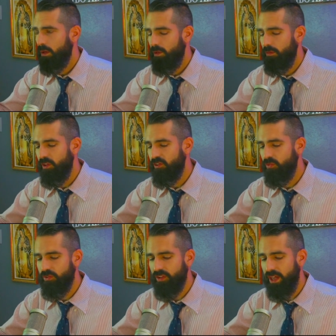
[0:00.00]
This
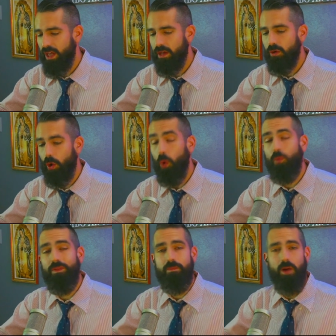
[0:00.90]
was again
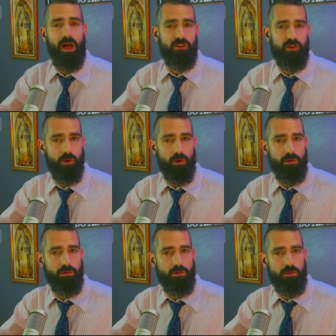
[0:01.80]
only possible,